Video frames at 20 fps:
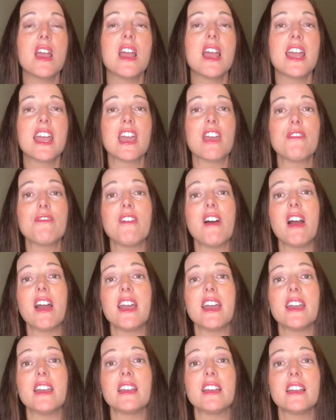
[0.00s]
If
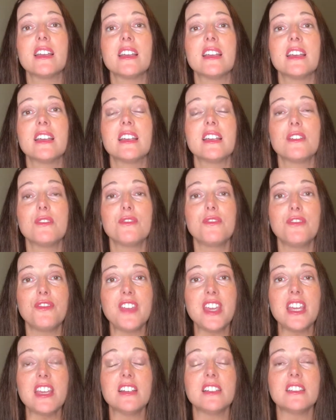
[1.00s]
I
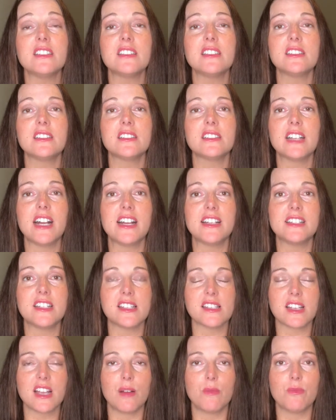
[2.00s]
feel a
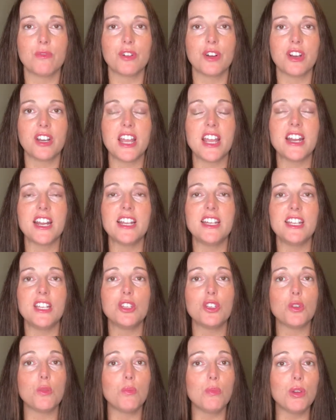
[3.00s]
discomfort and I need
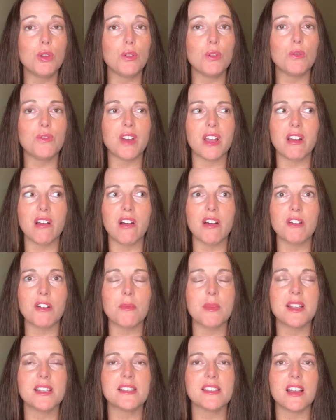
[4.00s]
to move, I honor
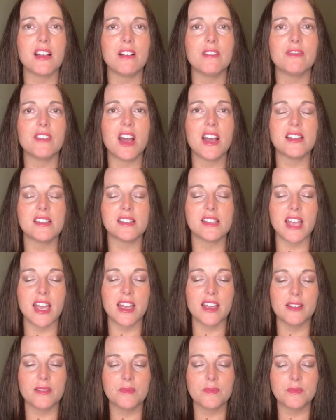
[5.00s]
myself. I
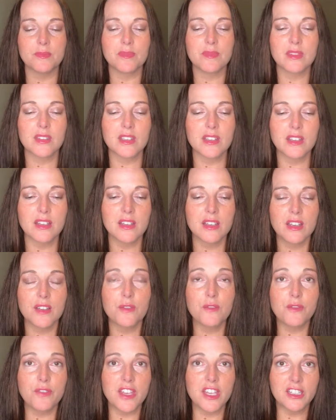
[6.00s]
say
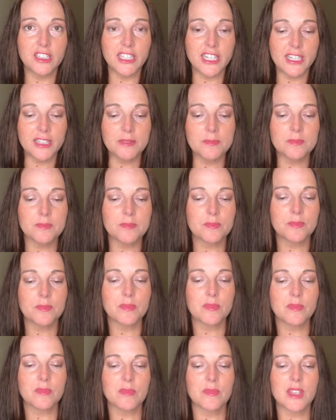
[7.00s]
feeling,
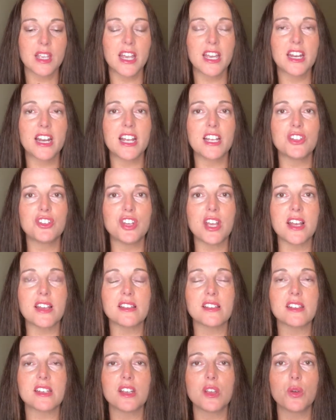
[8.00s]
and I
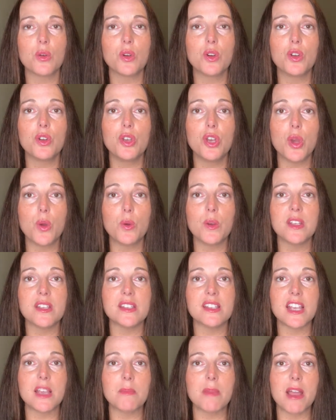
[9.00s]
adjust,
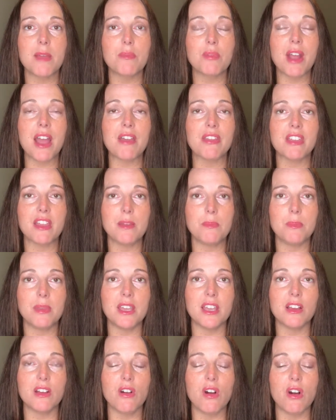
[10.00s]
noticing my breath and
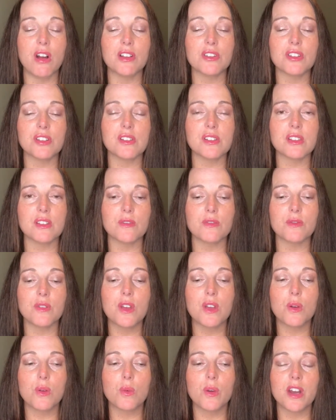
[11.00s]
being conscious of
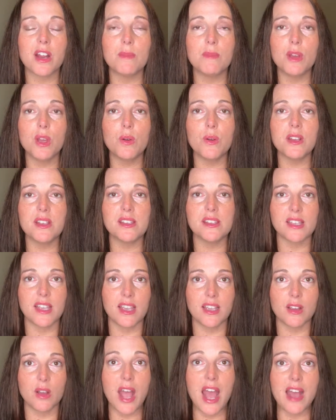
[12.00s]
what I'm
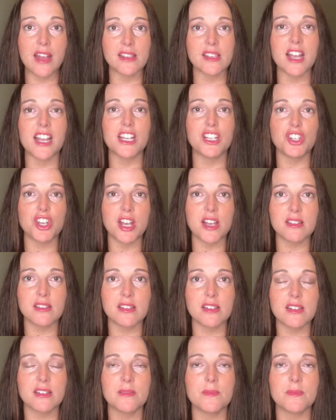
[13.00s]
noticing as I adjust.